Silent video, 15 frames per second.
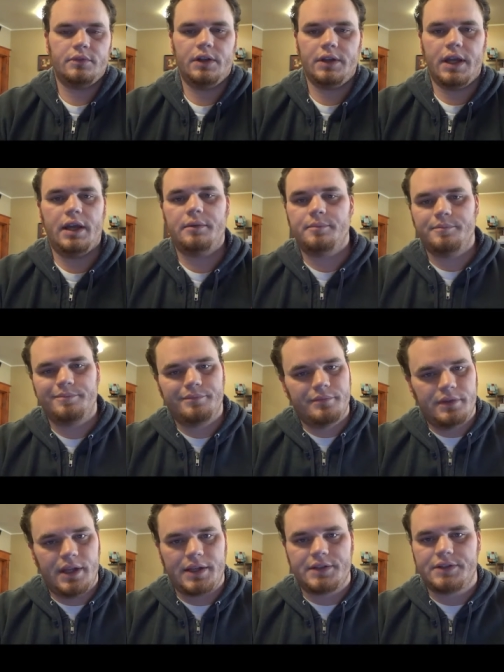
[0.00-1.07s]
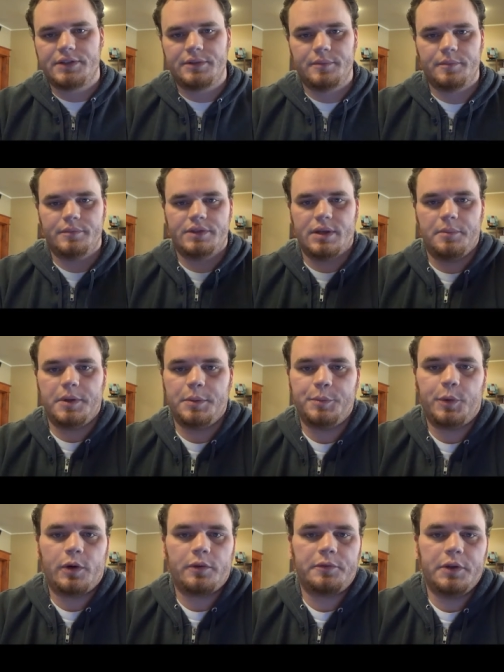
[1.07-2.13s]
Again, that's something
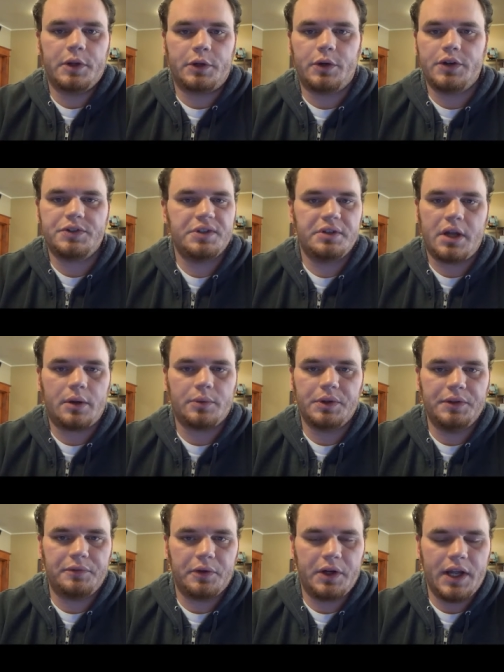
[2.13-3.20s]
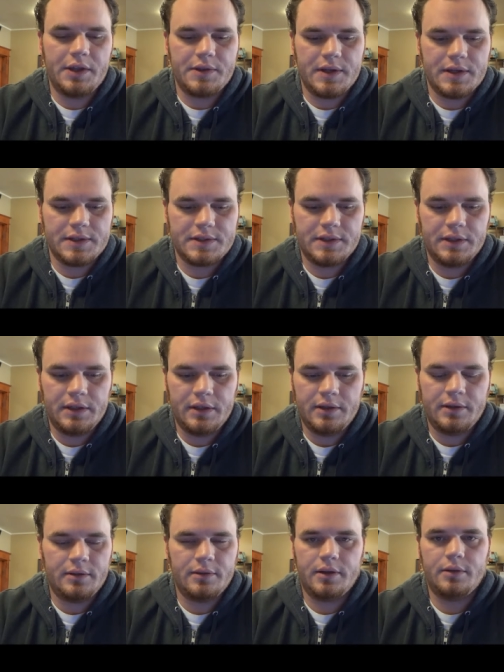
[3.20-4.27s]
more for the Christian, not really for an atheist.
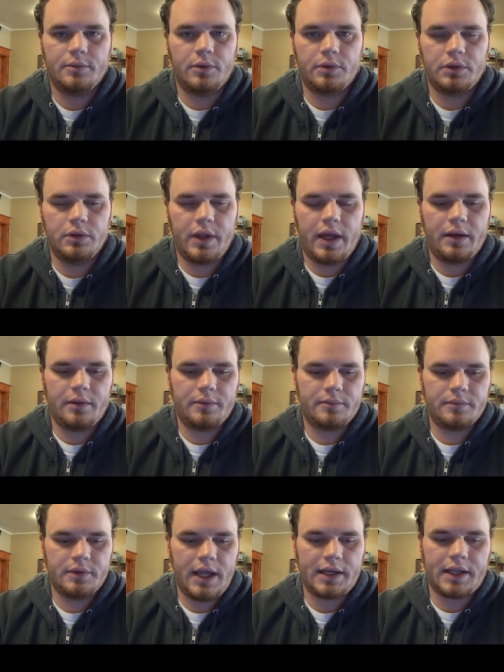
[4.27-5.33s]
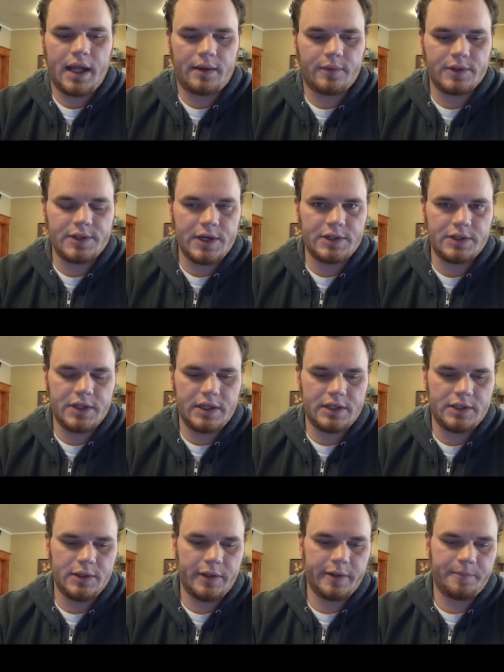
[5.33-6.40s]
Won't do that, that conversation any
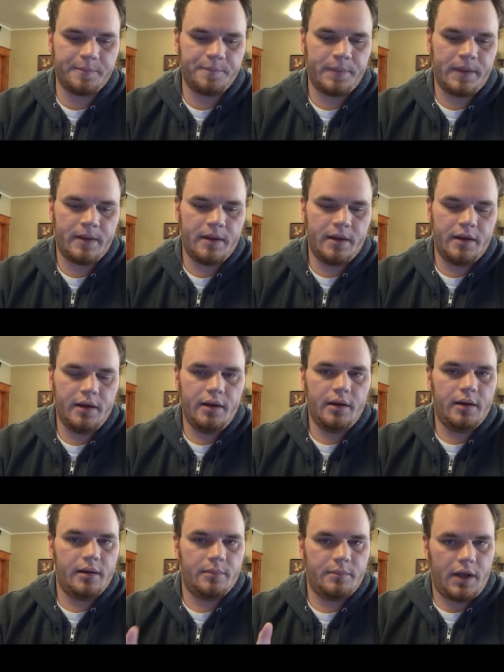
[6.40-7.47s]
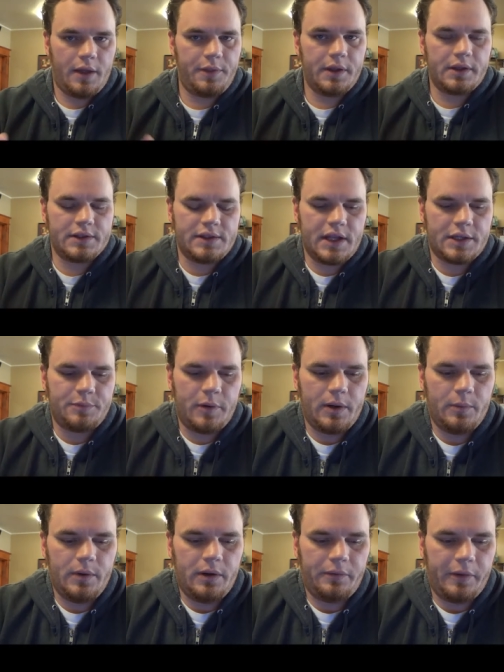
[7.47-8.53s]
good. I think this next
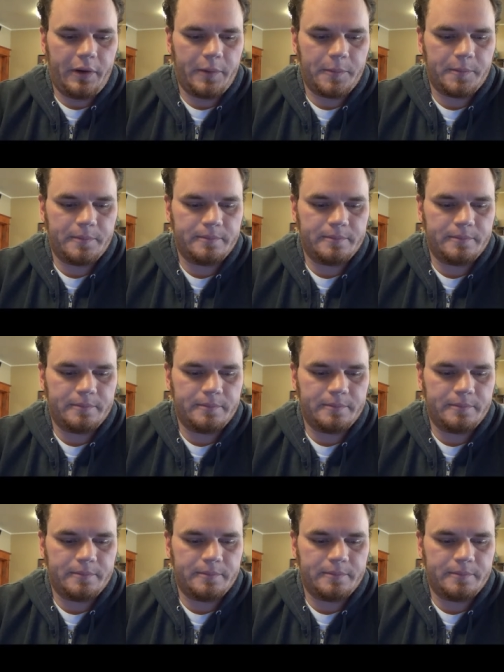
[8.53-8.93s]
point will, though.